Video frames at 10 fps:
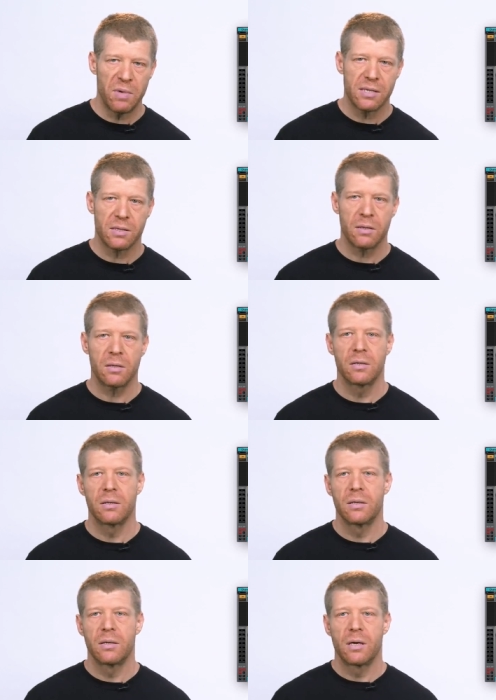mixer,
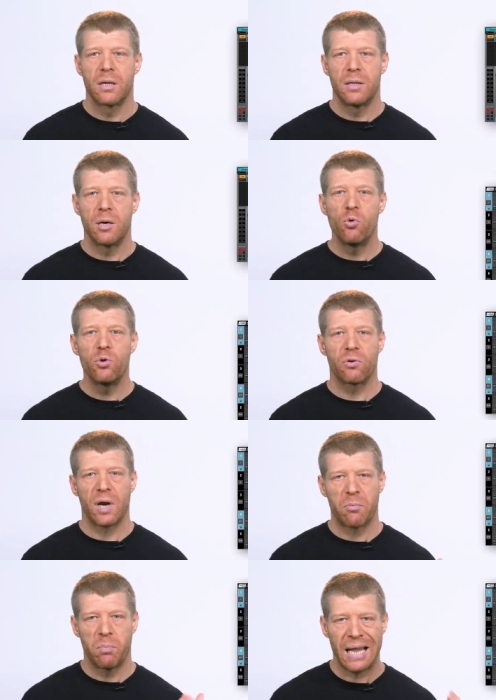the
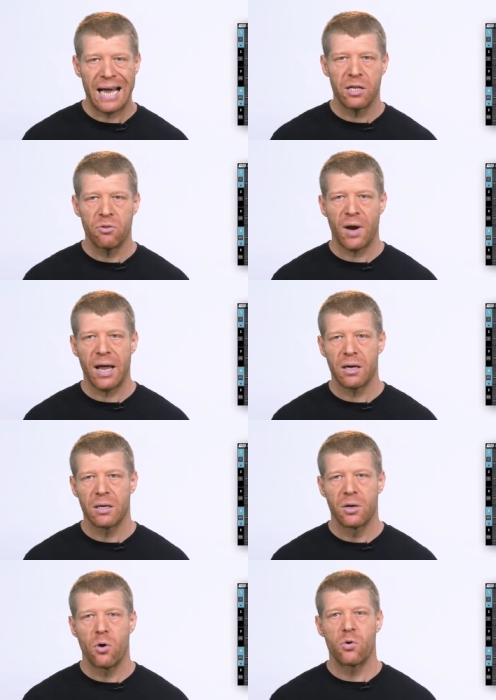multi-rack plugin rack,
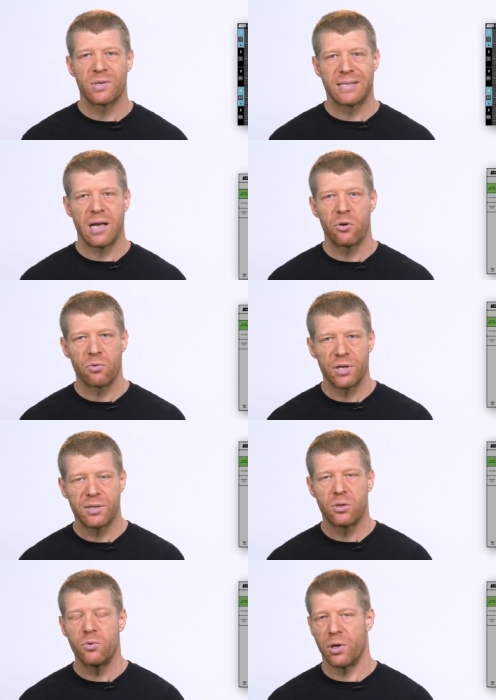or SoundGrid
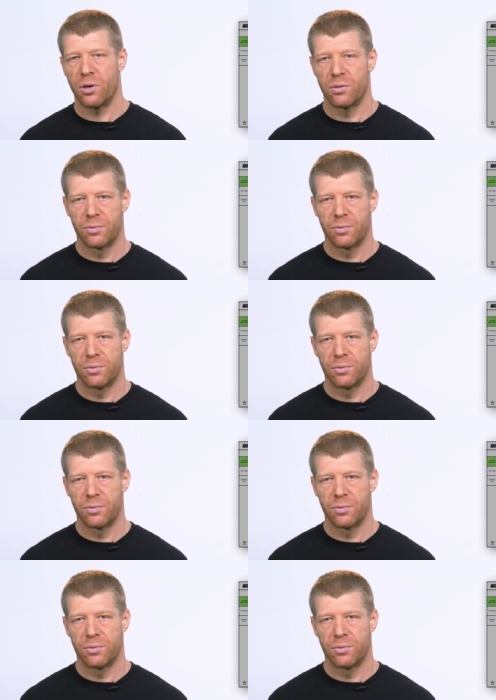Studio.